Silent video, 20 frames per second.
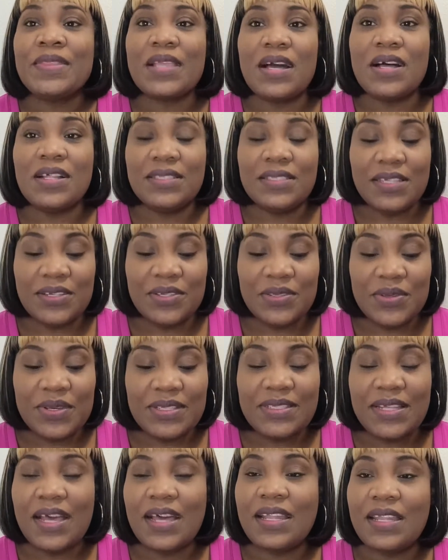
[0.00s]
I'll tell you
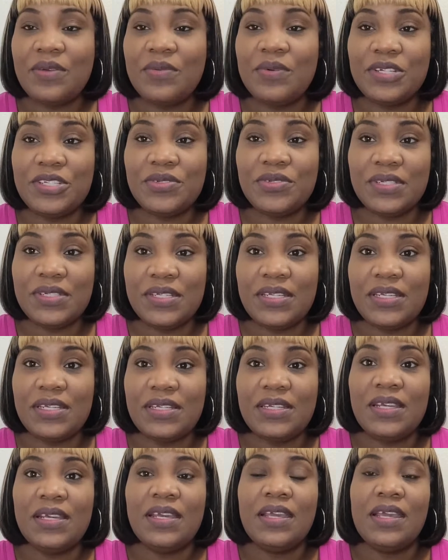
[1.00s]
exactly what you
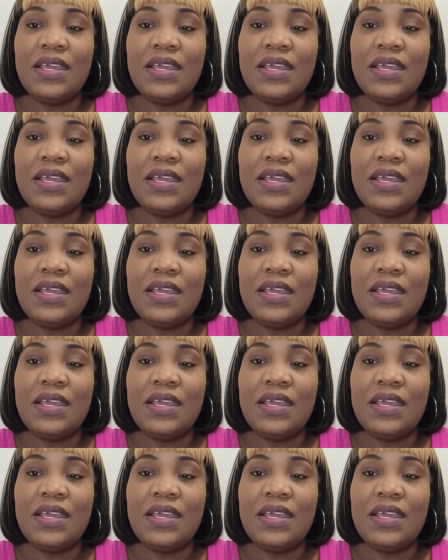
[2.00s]
need,